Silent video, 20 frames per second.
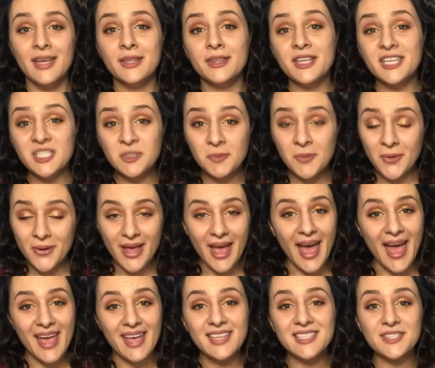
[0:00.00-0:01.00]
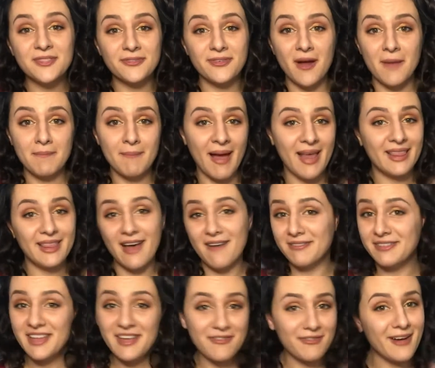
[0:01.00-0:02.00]
This bouquet is from my
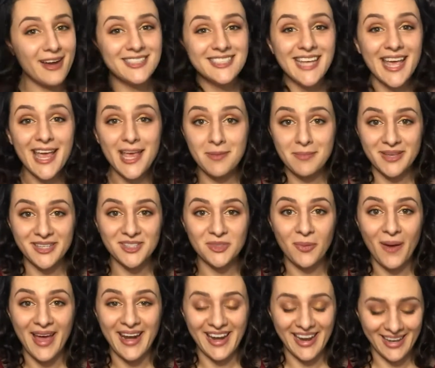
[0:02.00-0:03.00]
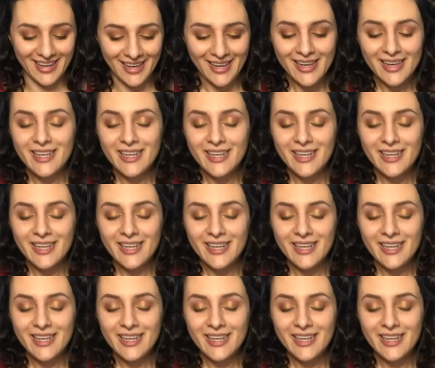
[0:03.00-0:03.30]
lovely friend Amy's wedding.